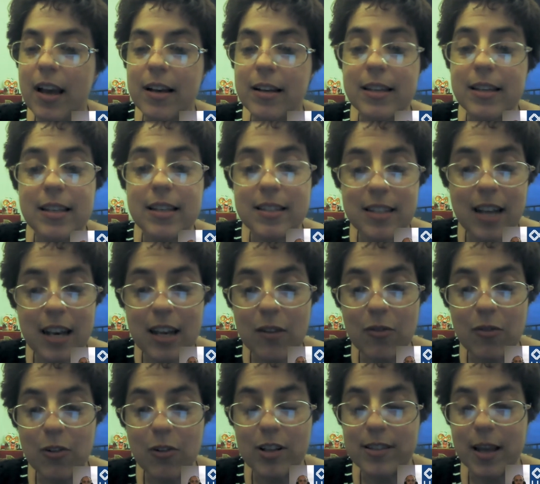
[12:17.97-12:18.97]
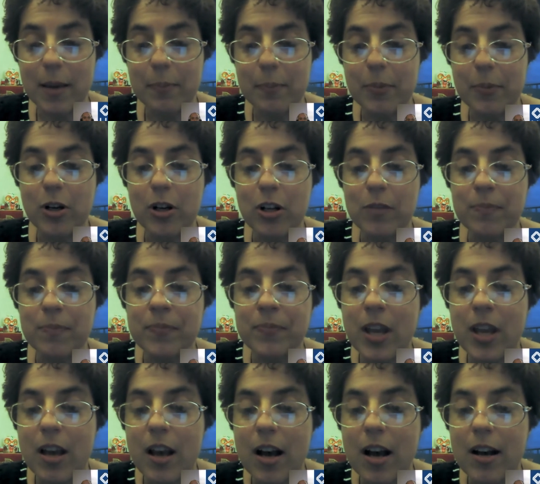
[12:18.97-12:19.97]
he's studying, for example,
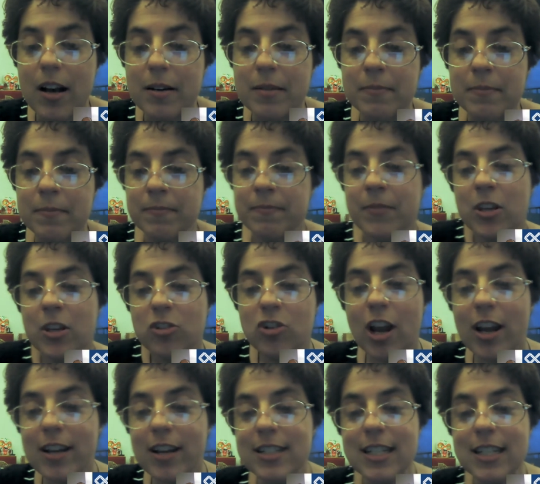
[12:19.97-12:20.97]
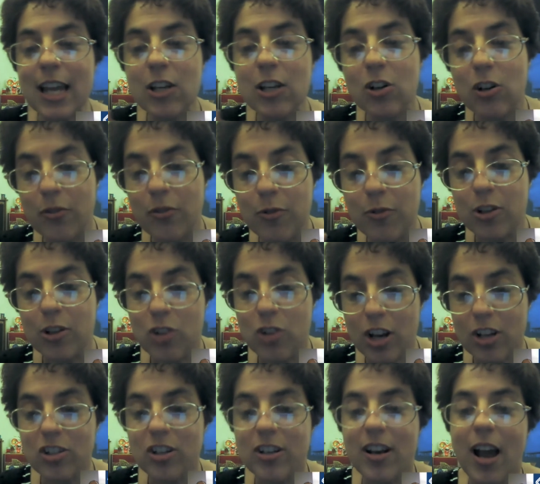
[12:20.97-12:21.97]
trying to get your
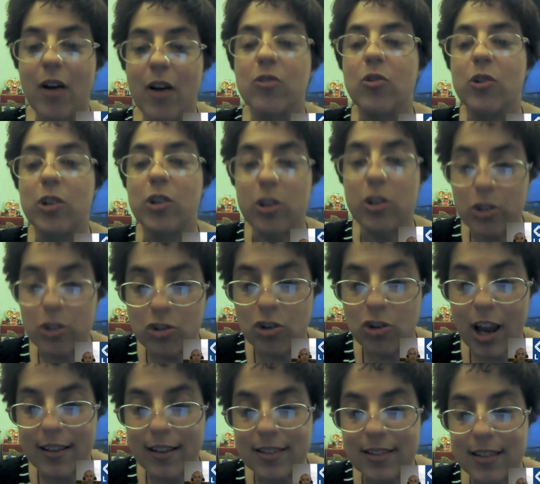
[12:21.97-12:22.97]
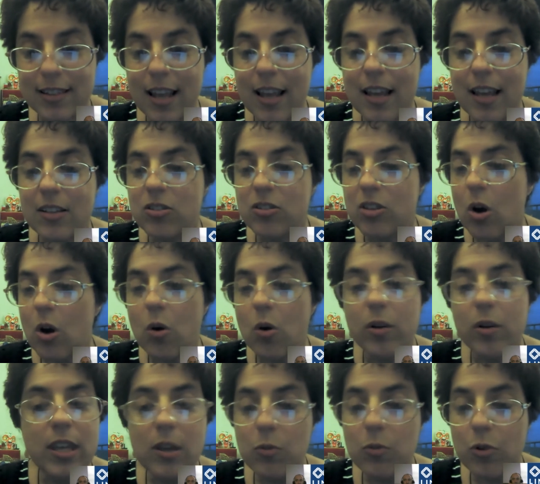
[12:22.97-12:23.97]
frustration out or your stress. So
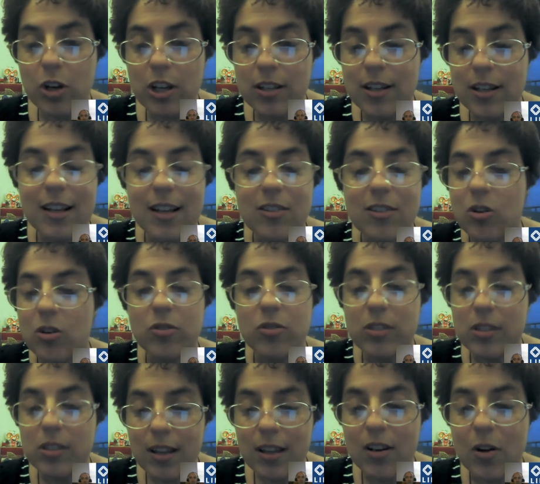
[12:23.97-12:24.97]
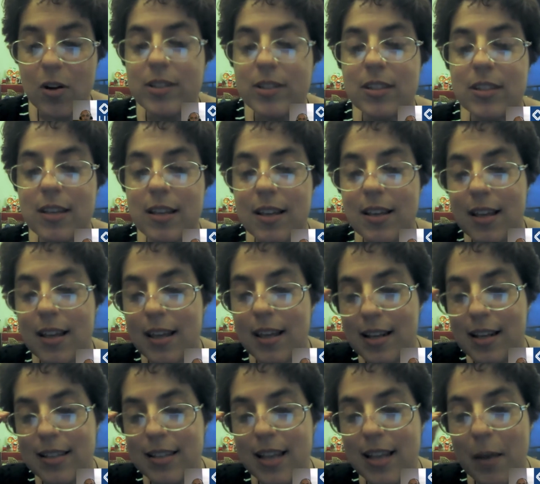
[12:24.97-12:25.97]
he would, you know, an
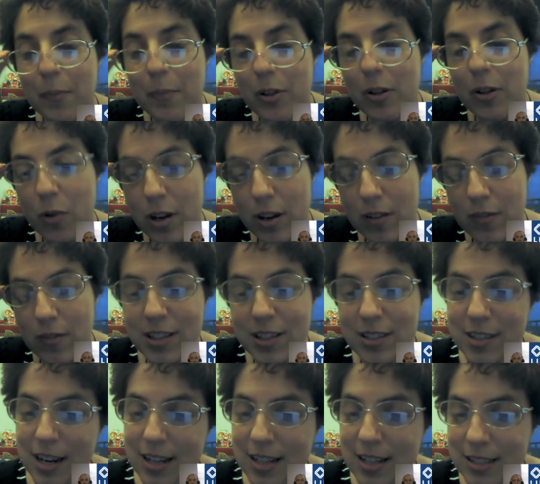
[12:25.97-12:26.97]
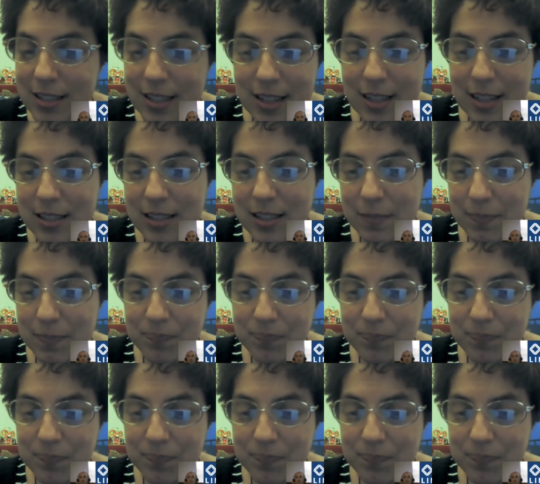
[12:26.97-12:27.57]
example of one of these studies is,